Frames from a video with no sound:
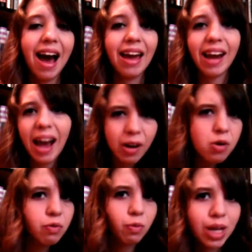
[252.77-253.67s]
And I
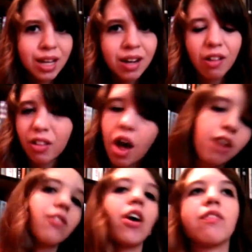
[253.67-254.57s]
don't read a lot
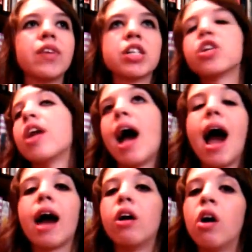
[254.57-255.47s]
of nonfiction
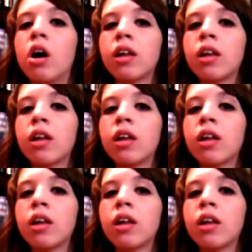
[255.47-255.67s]
at all.